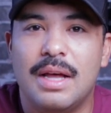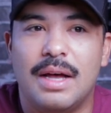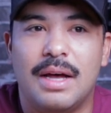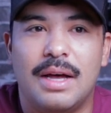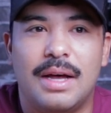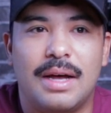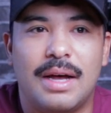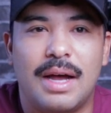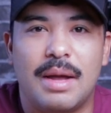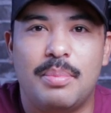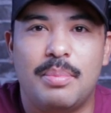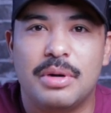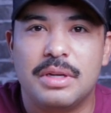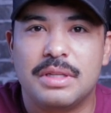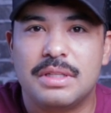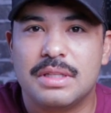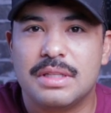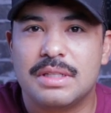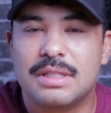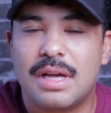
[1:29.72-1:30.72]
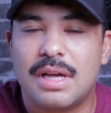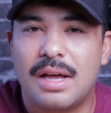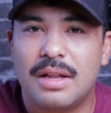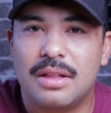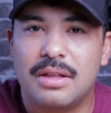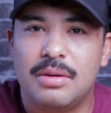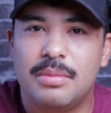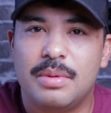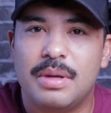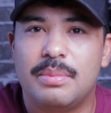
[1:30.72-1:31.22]
I put it to the side a
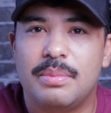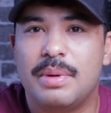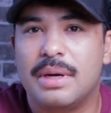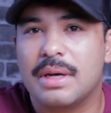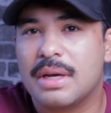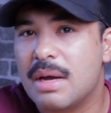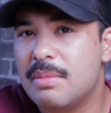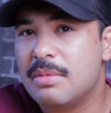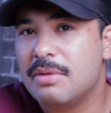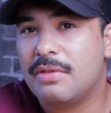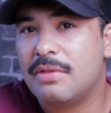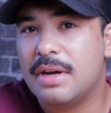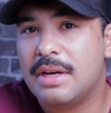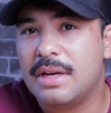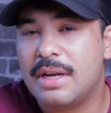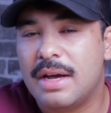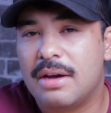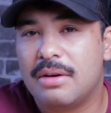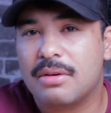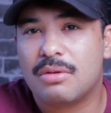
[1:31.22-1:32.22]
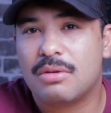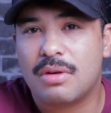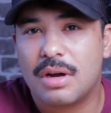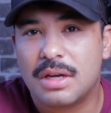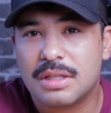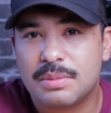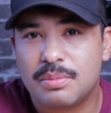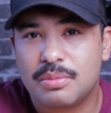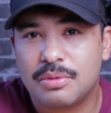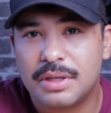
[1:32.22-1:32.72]
little bit, but come to find out,
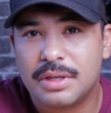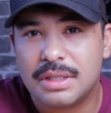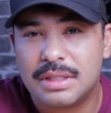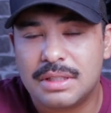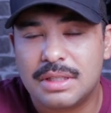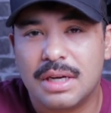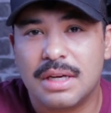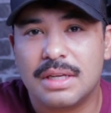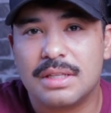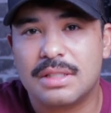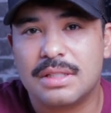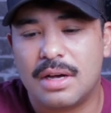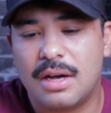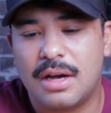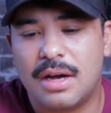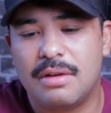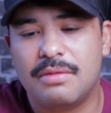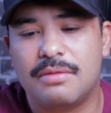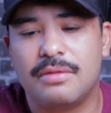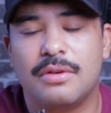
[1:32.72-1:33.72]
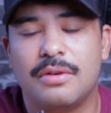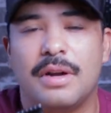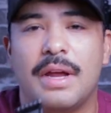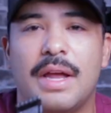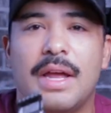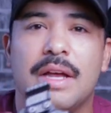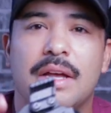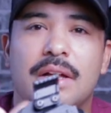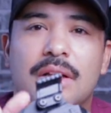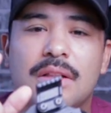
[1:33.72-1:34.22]
Crossbreed does offer
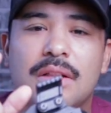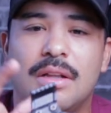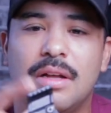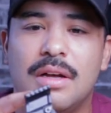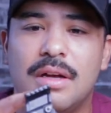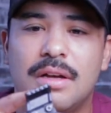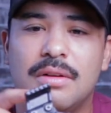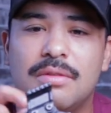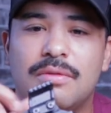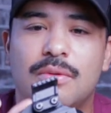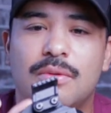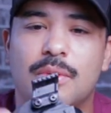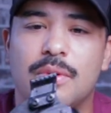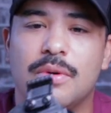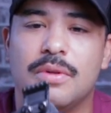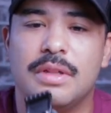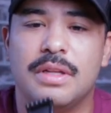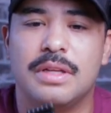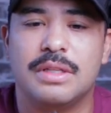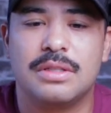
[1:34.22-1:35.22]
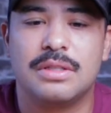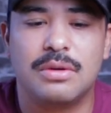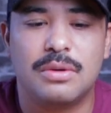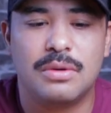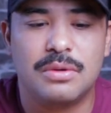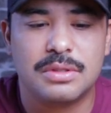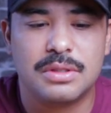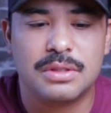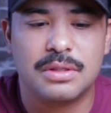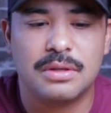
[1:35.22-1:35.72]
a claw for this
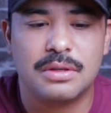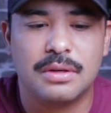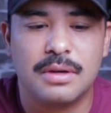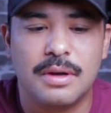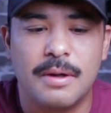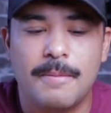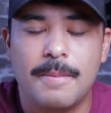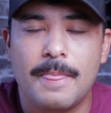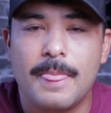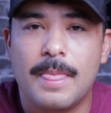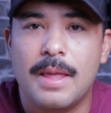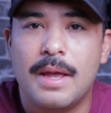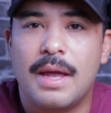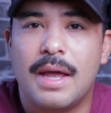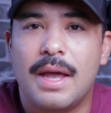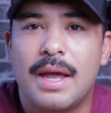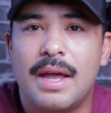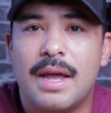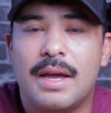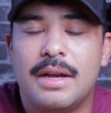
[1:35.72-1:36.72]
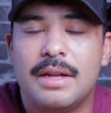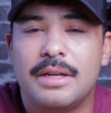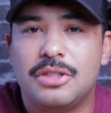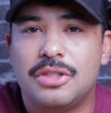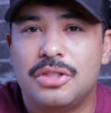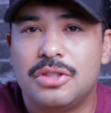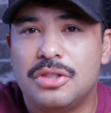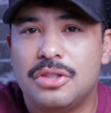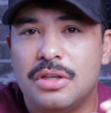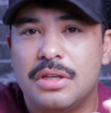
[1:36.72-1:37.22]
holster, and it
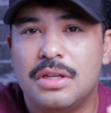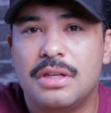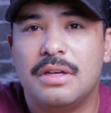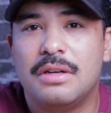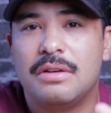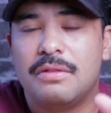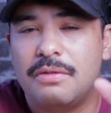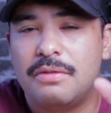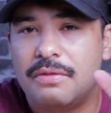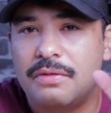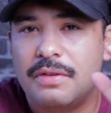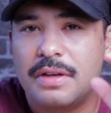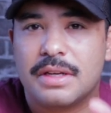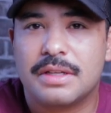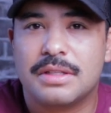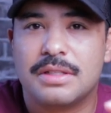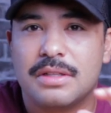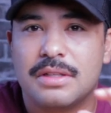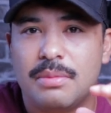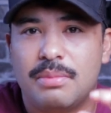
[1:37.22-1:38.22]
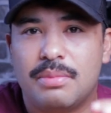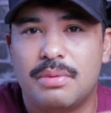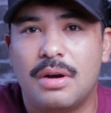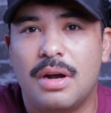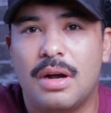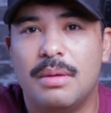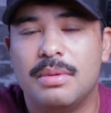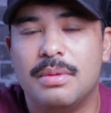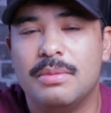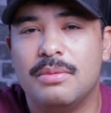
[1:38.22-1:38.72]
should fix the
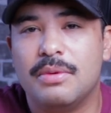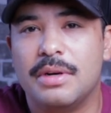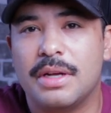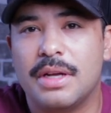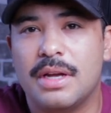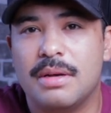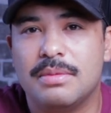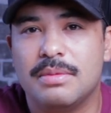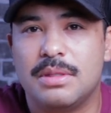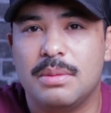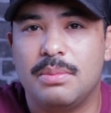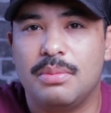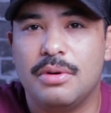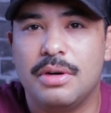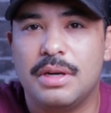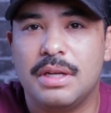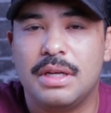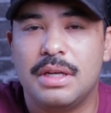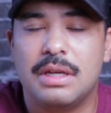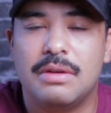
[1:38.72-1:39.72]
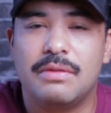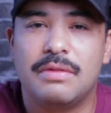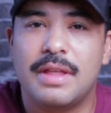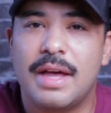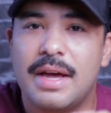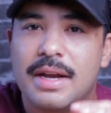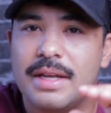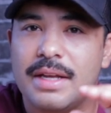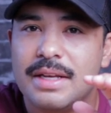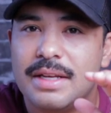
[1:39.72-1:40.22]
problem when it comes to printing. If
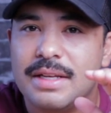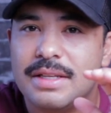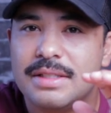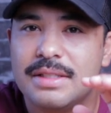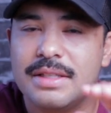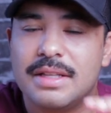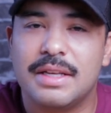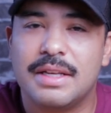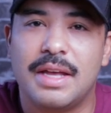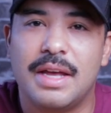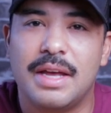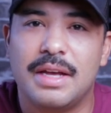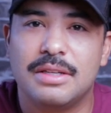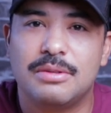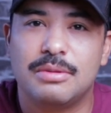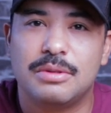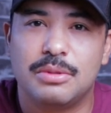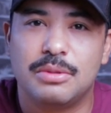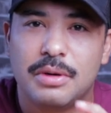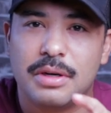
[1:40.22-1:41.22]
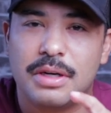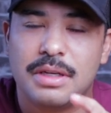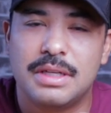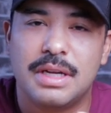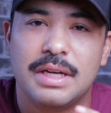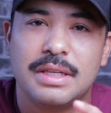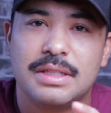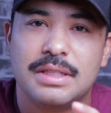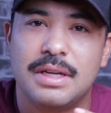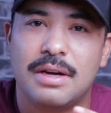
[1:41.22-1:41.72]
that is the case, which we're going to
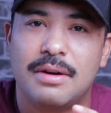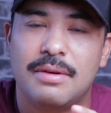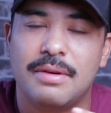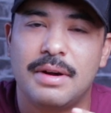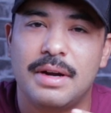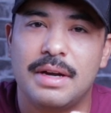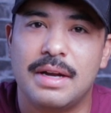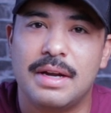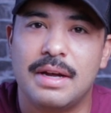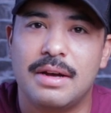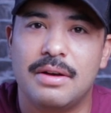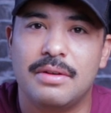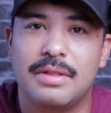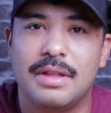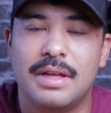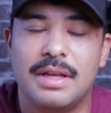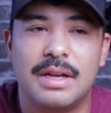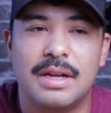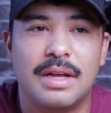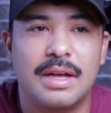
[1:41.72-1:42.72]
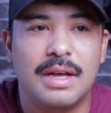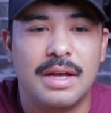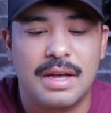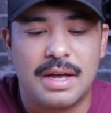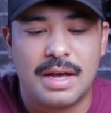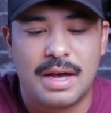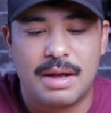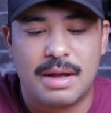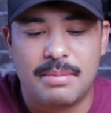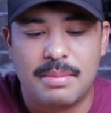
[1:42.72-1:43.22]
test out right now, then
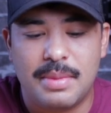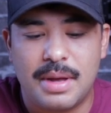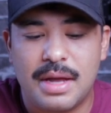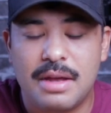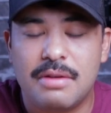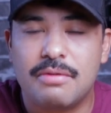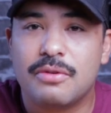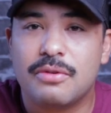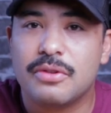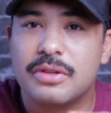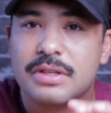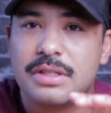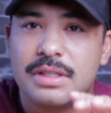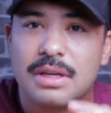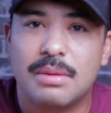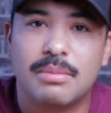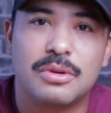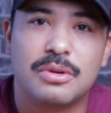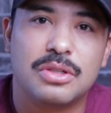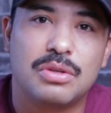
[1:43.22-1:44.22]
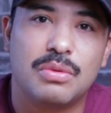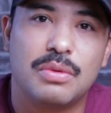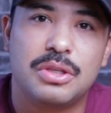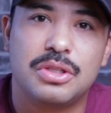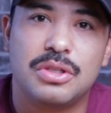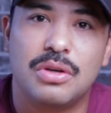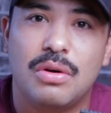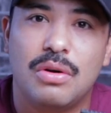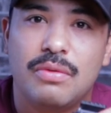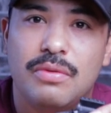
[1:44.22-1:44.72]
I may, for the summer,
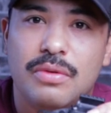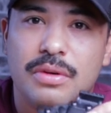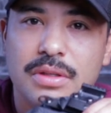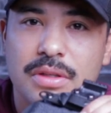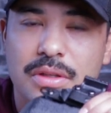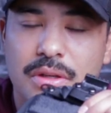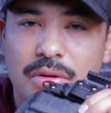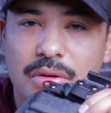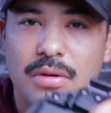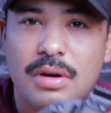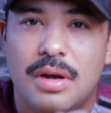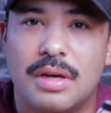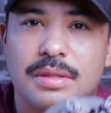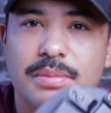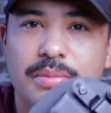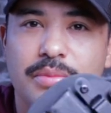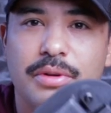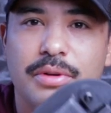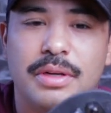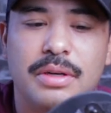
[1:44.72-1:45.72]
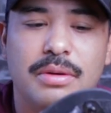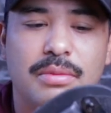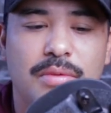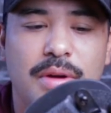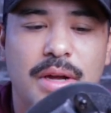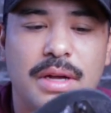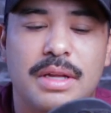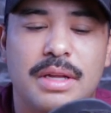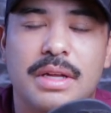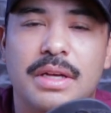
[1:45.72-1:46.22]
switch over to the Crossbreed
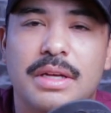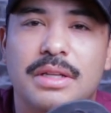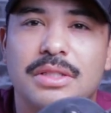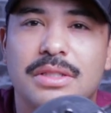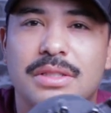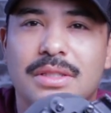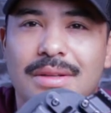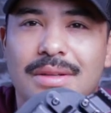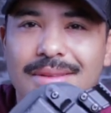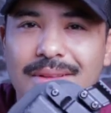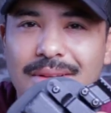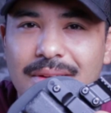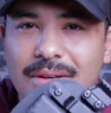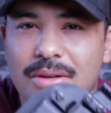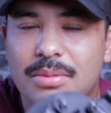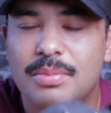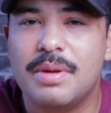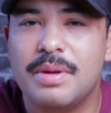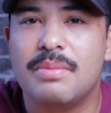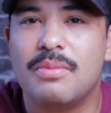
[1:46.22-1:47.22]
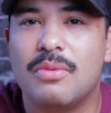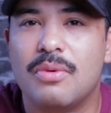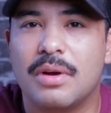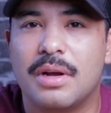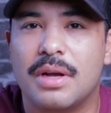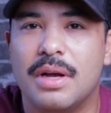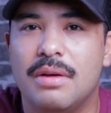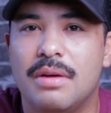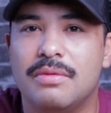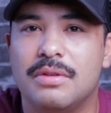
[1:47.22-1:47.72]
Reckoning, just a little bit more
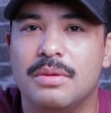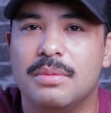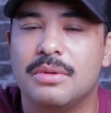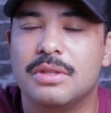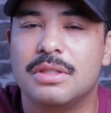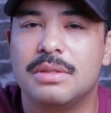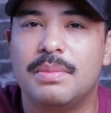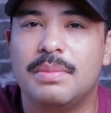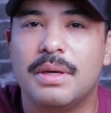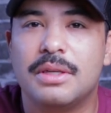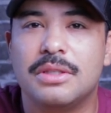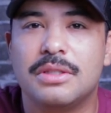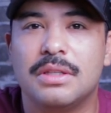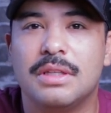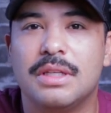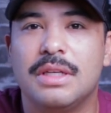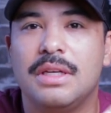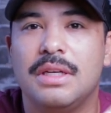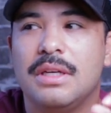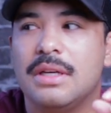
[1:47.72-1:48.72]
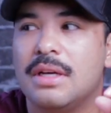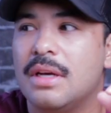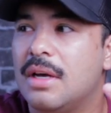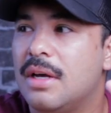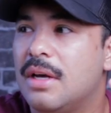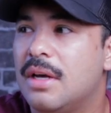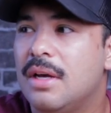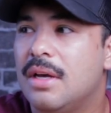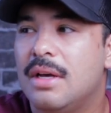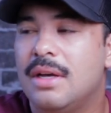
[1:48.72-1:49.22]
comfortable, especially
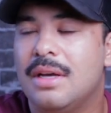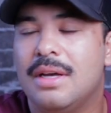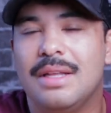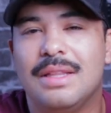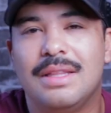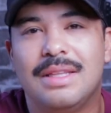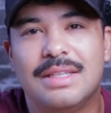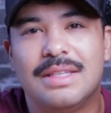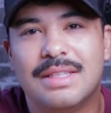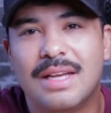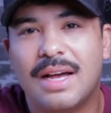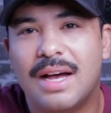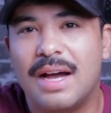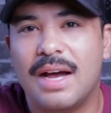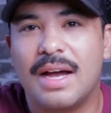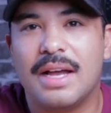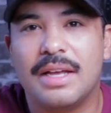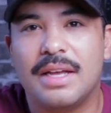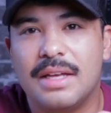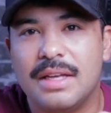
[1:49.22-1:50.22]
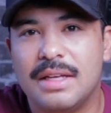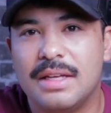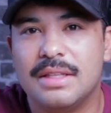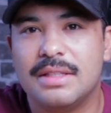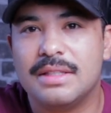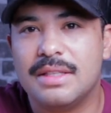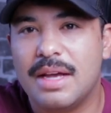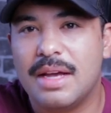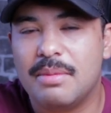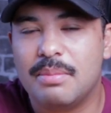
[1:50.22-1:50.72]
in these high
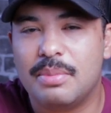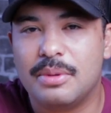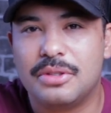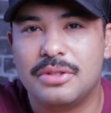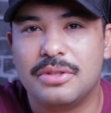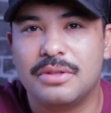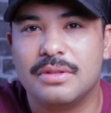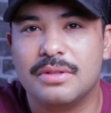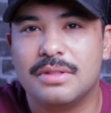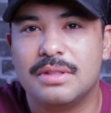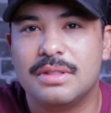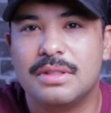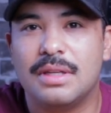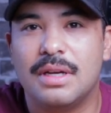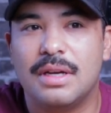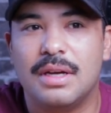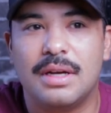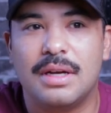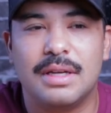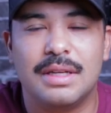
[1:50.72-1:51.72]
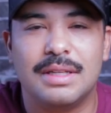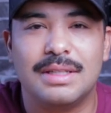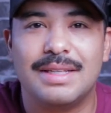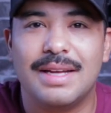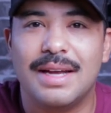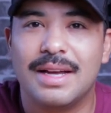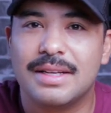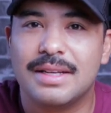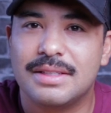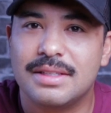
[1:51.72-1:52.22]
heat temperatures in
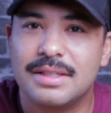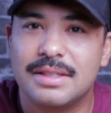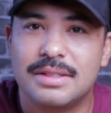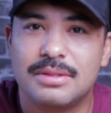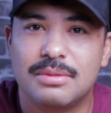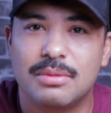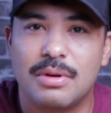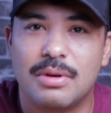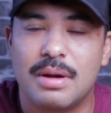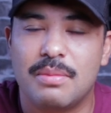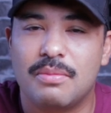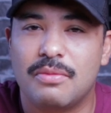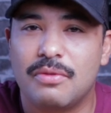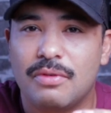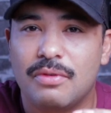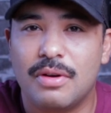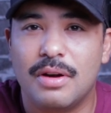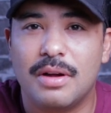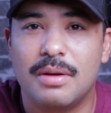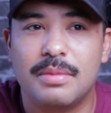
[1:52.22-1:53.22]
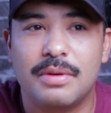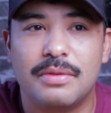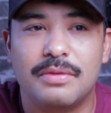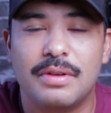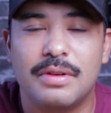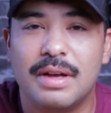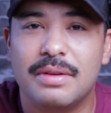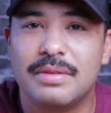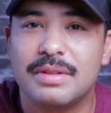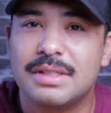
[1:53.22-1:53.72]
Texas, where I'm from. If
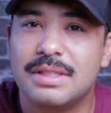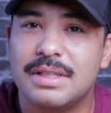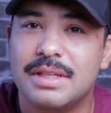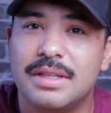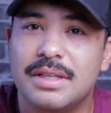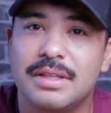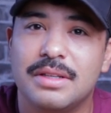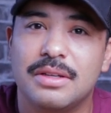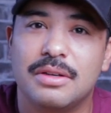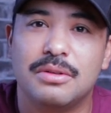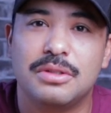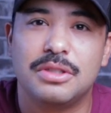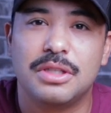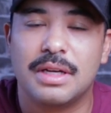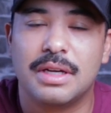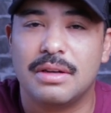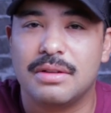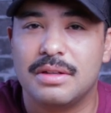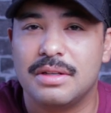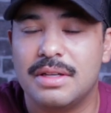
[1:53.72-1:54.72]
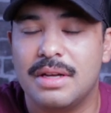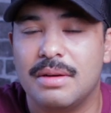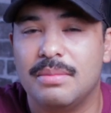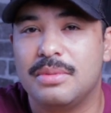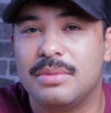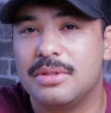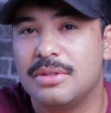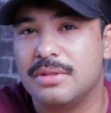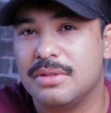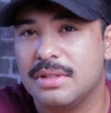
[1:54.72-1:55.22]
you haven't seen, go check out the
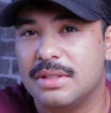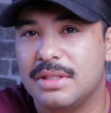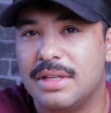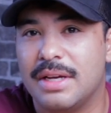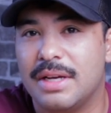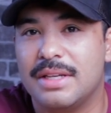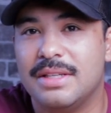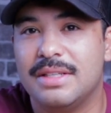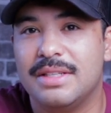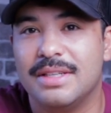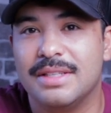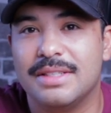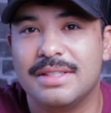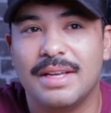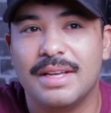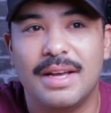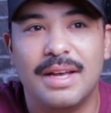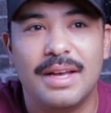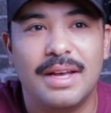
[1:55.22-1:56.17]
temperatures in Texas.